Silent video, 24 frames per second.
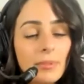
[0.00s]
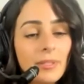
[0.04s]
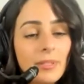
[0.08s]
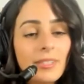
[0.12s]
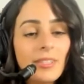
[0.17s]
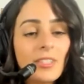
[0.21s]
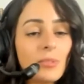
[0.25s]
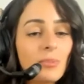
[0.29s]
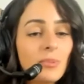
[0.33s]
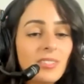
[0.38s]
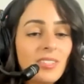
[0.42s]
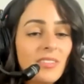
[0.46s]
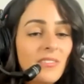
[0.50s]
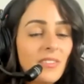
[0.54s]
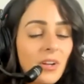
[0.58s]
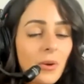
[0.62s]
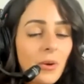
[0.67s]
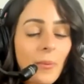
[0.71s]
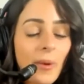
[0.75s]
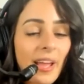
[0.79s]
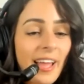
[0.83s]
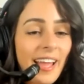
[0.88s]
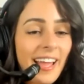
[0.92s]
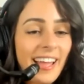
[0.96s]
in the specific
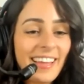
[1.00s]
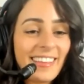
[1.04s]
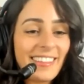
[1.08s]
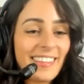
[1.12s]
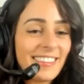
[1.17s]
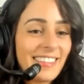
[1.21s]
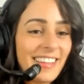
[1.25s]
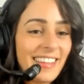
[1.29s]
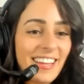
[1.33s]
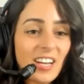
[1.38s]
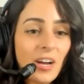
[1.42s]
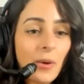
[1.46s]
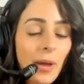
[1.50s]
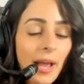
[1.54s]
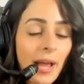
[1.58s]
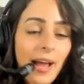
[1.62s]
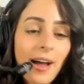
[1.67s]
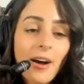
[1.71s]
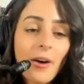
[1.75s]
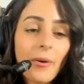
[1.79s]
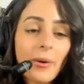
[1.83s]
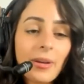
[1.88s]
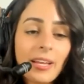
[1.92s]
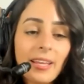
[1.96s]
way that they know
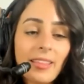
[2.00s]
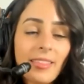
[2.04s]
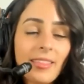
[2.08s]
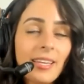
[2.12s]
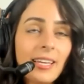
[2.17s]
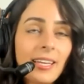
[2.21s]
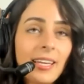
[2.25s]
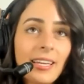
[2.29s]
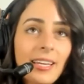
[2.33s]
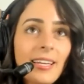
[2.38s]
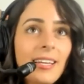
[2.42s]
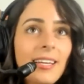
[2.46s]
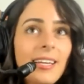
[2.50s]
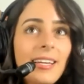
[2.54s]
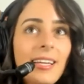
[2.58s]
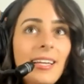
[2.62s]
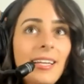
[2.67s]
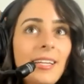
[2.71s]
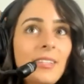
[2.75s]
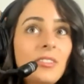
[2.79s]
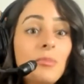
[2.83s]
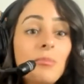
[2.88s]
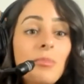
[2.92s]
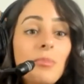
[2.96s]
how and i think
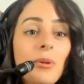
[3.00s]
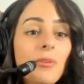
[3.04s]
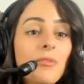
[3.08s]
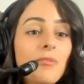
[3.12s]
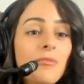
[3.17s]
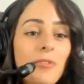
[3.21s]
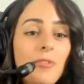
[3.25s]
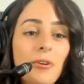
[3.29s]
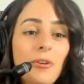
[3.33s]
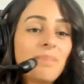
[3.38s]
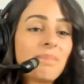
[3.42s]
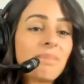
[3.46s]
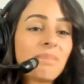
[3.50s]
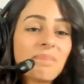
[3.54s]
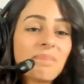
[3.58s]
it's beautiful